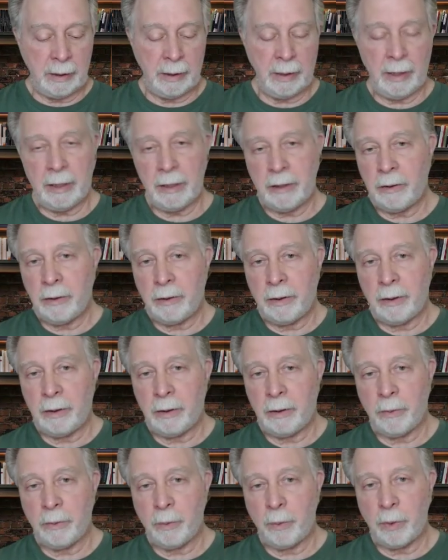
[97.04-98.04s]
and
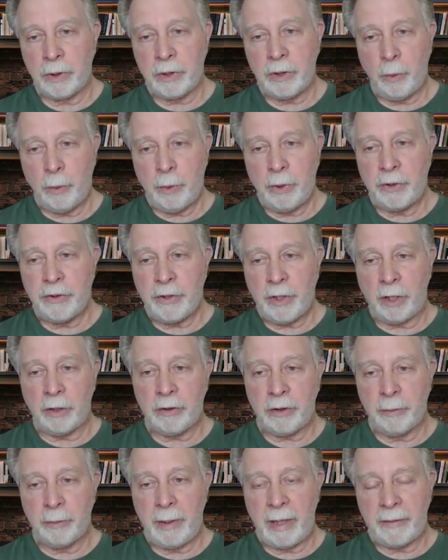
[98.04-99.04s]
we're going to
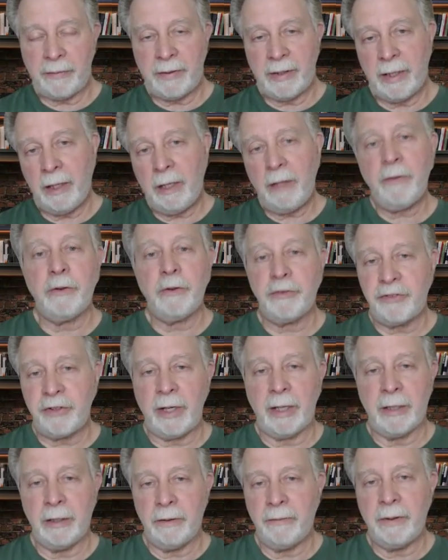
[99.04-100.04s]
talk about the other
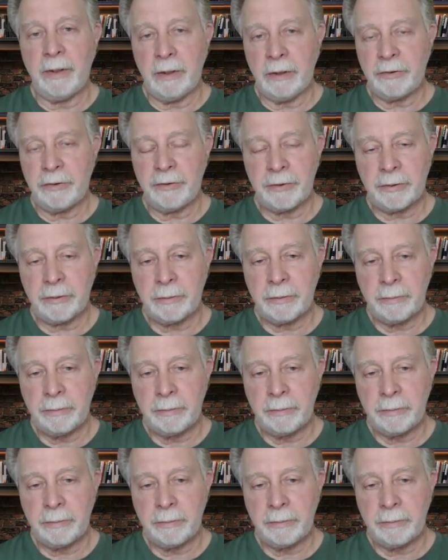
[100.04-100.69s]
side of this.